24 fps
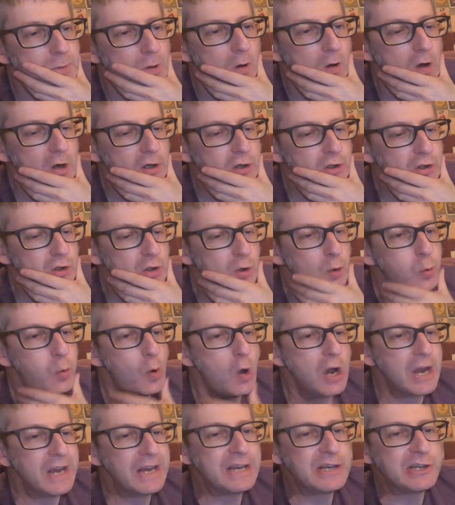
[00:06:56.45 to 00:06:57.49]
I could
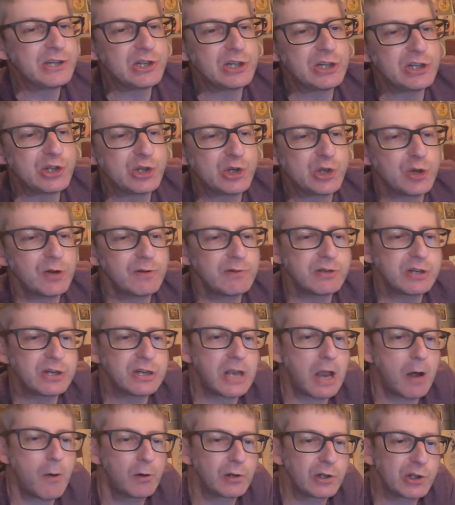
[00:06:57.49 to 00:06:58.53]
quite easily seriously
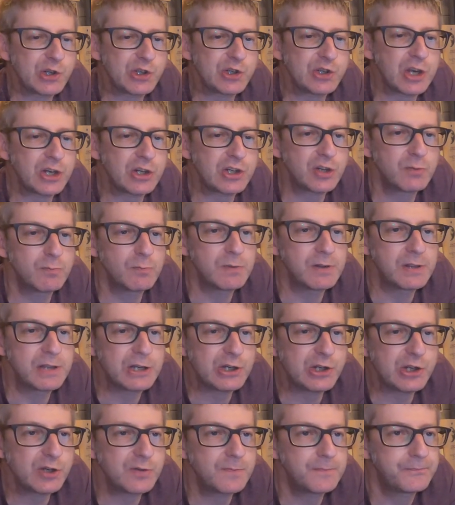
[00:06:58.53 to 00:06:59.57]
go on a session with
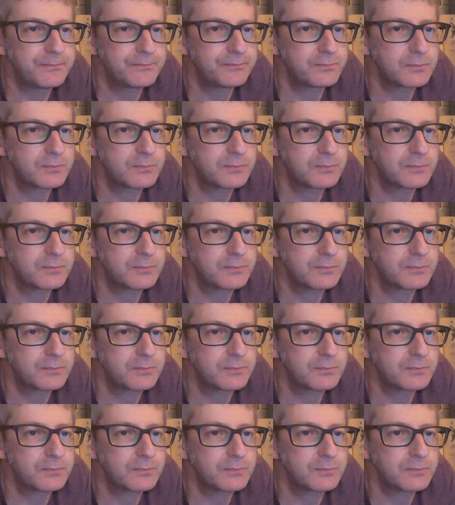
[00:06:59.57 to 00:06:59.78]
this.